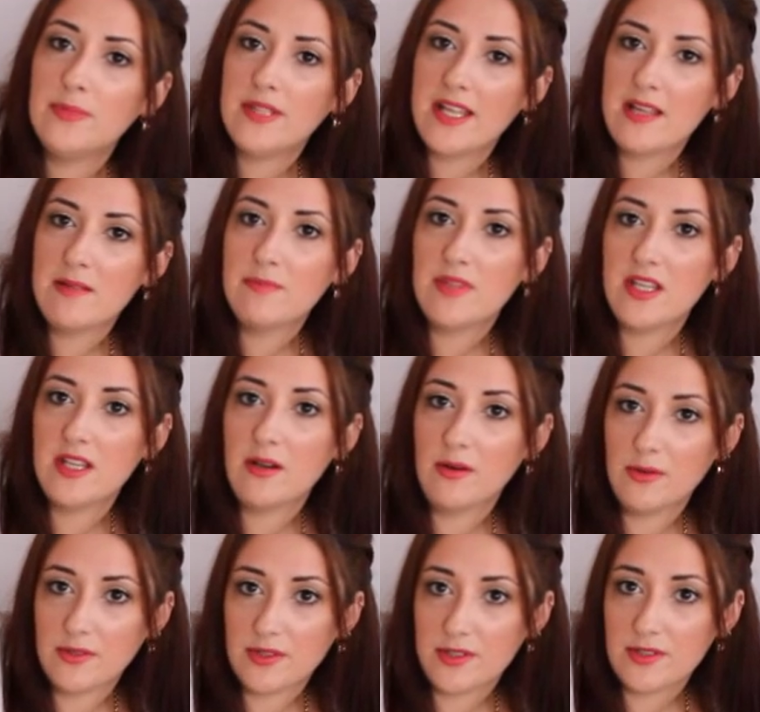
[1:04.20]
blame the
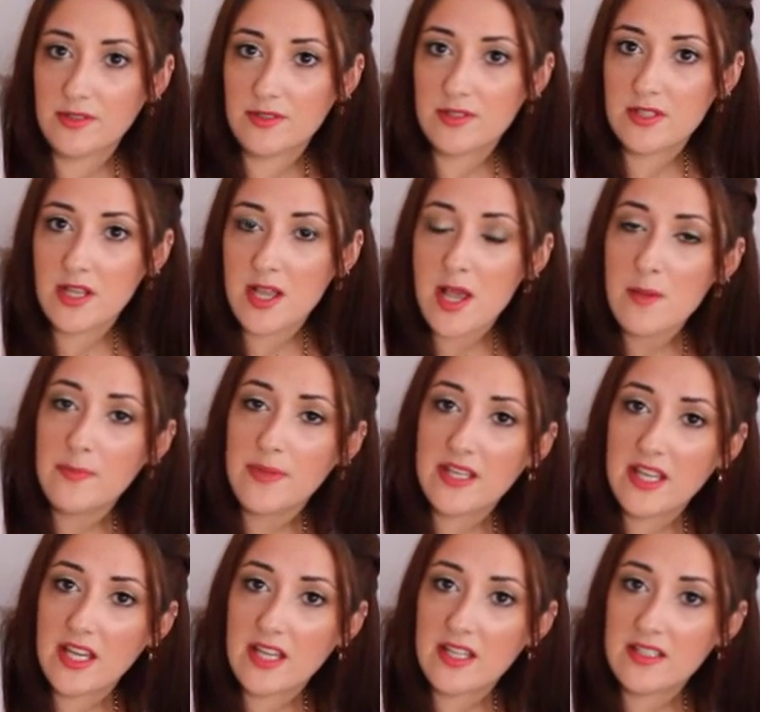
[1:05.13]
owners
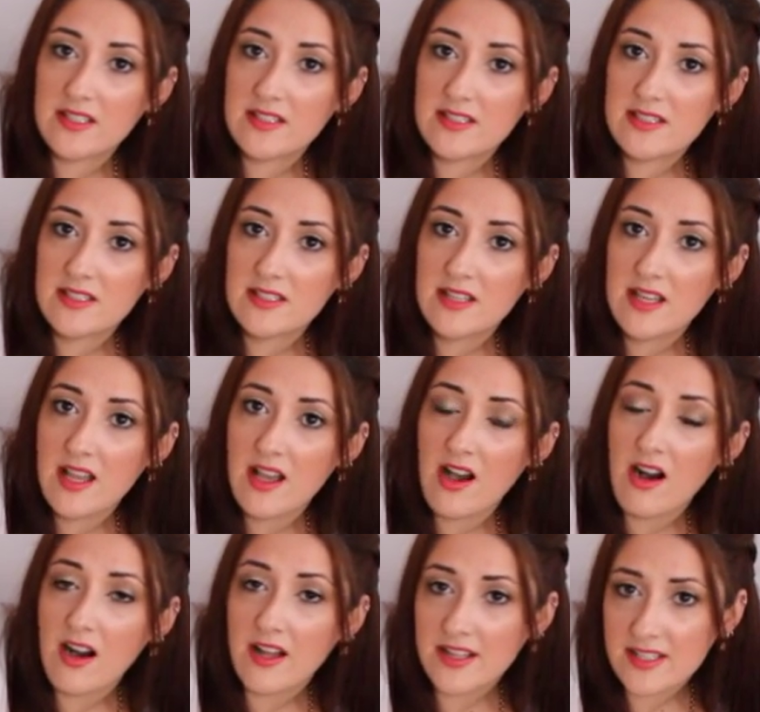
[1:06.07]
because
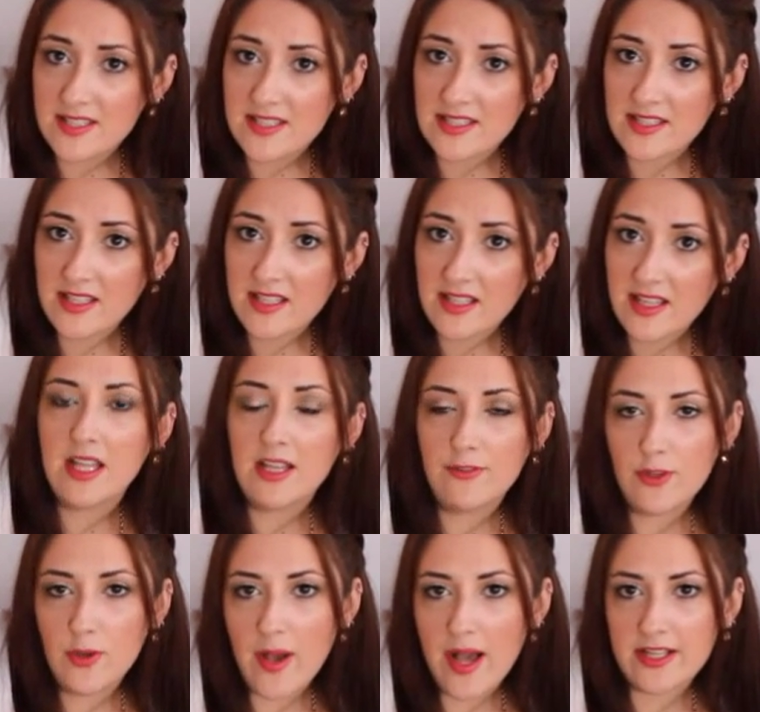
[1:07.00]
Honestly,
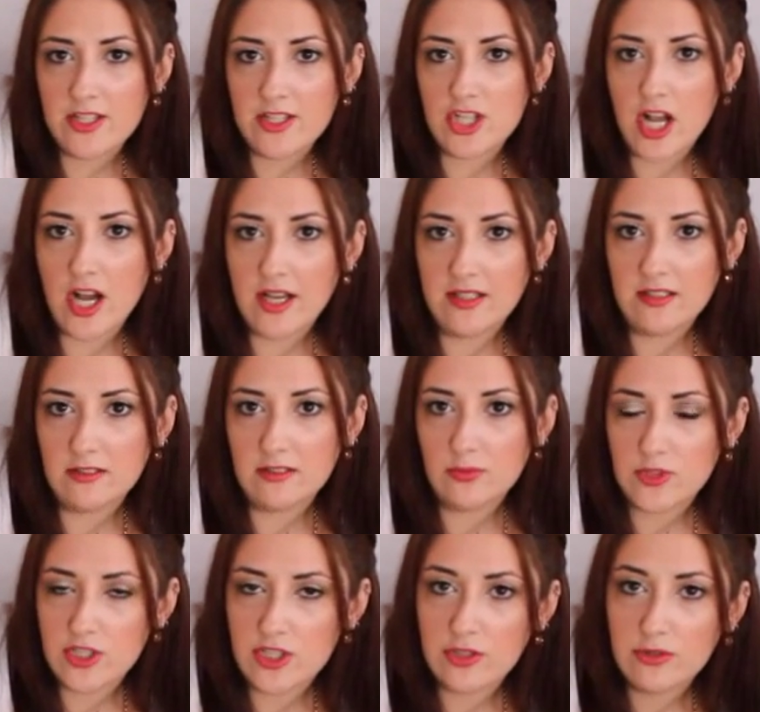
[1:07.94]
if you had a
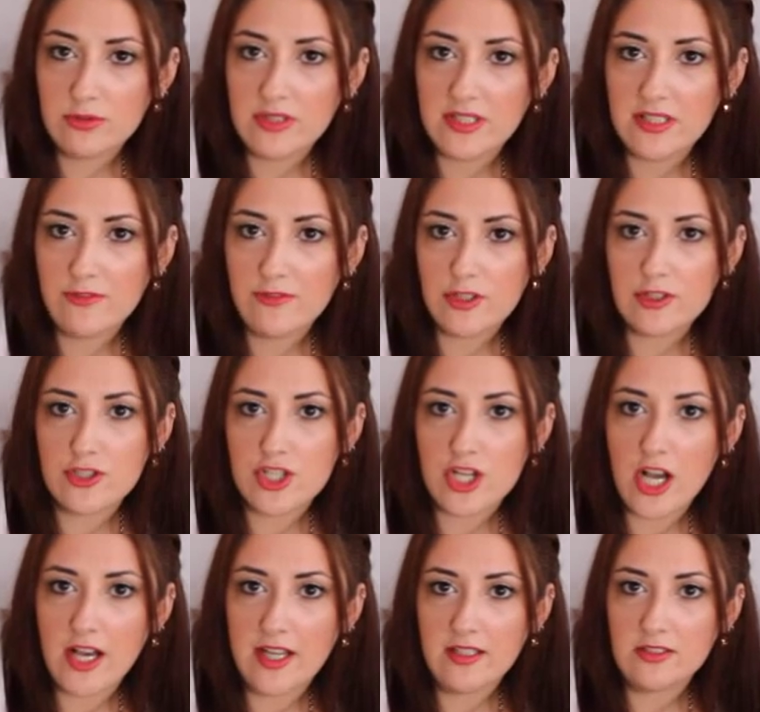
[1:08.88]
child, would you leave your
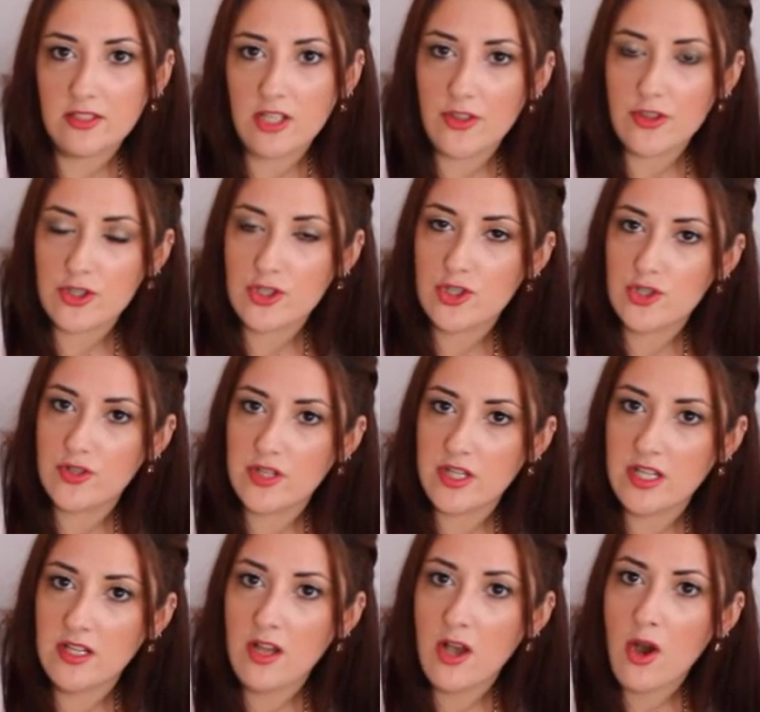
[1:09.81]
child on the
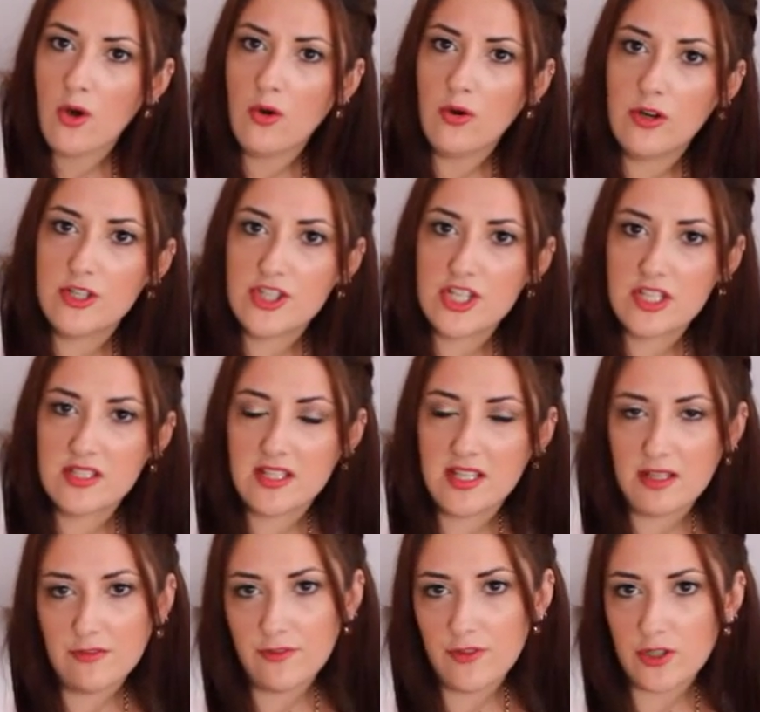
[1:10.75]
street or just
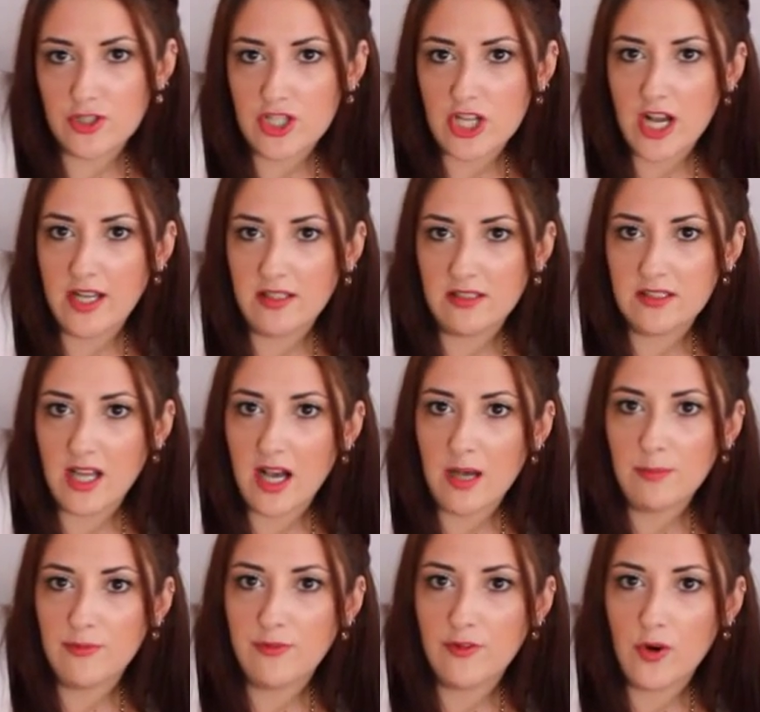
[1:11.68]
give your child
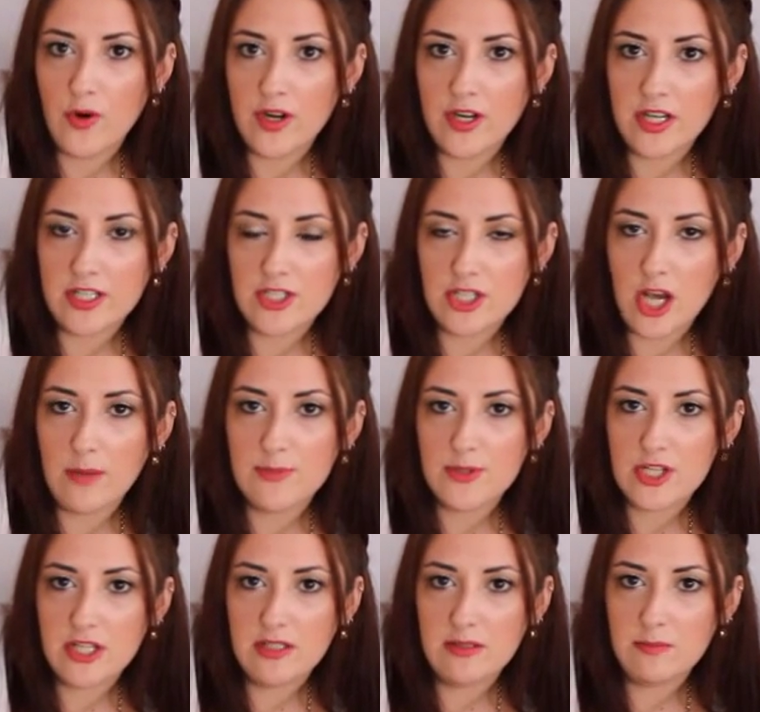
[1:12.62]
up for
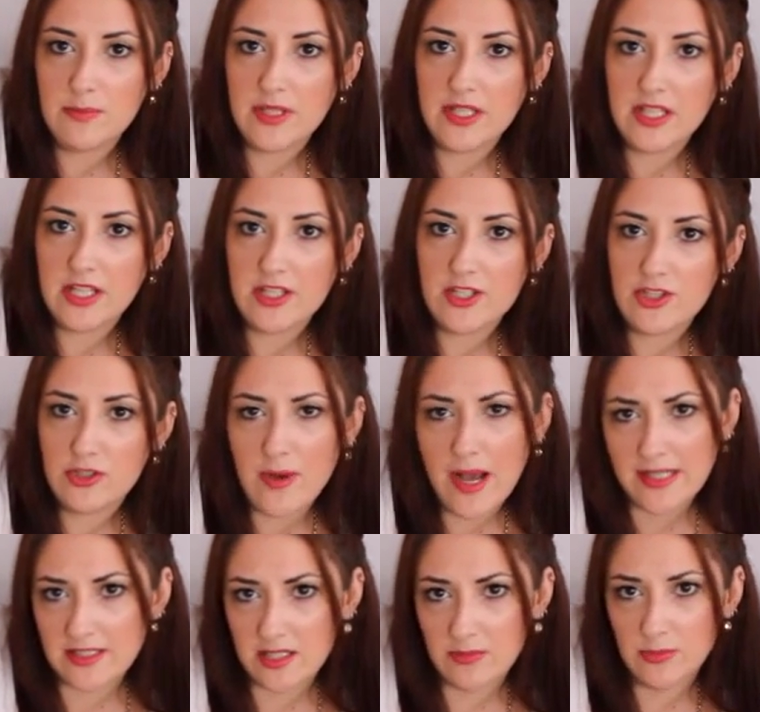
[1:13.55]
adoption because you
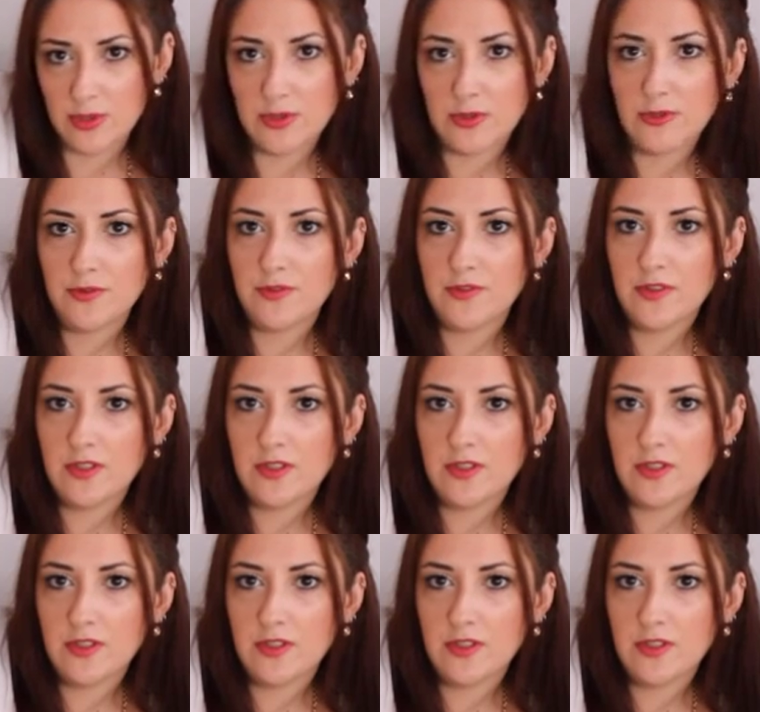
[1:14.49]
had to move?